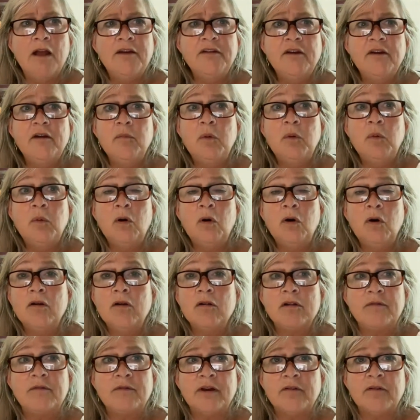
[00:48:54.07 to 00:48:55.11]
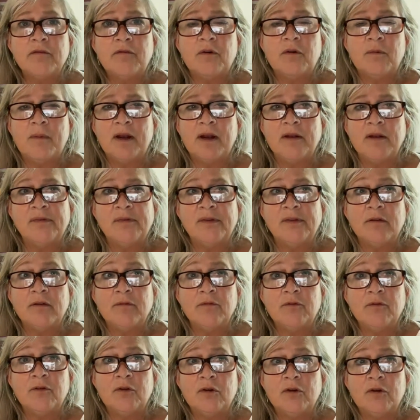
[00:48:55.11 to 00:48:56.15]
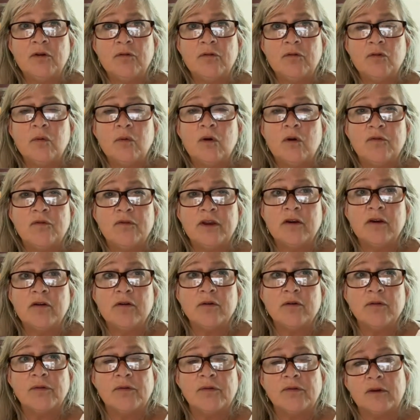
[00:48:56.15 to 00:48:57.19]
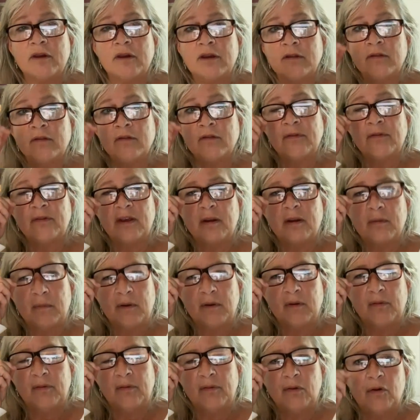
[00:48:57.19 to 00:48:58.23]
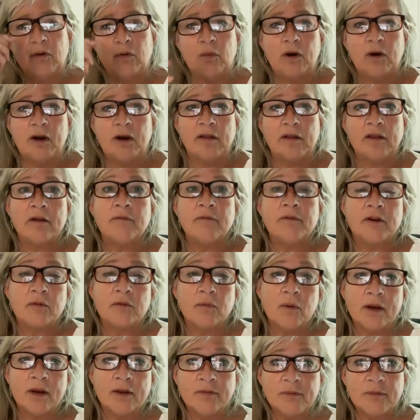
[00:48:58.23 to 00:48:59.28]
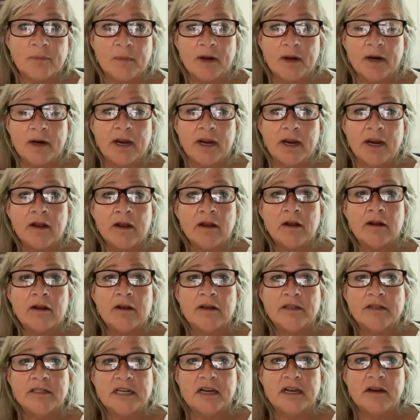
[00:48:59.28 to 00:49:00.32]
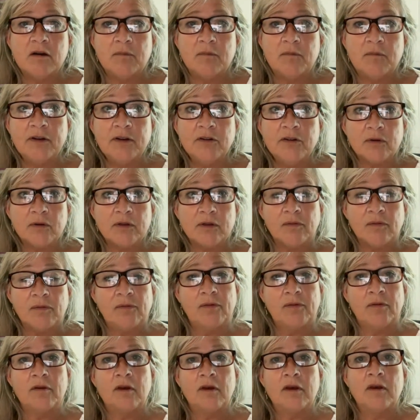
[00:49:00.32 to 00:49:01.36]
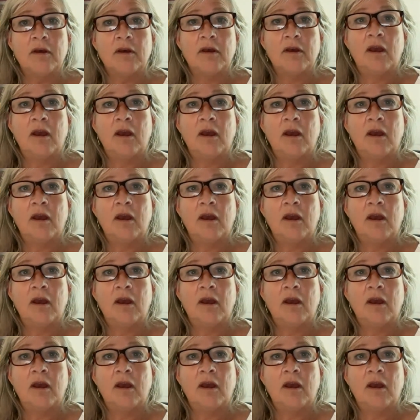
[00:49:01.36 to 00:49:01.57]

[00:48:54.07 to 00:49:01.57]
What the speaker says: I did a memorial event for my son for 12 years in the state of Minnesota, where I lived, and raised money to help veterans.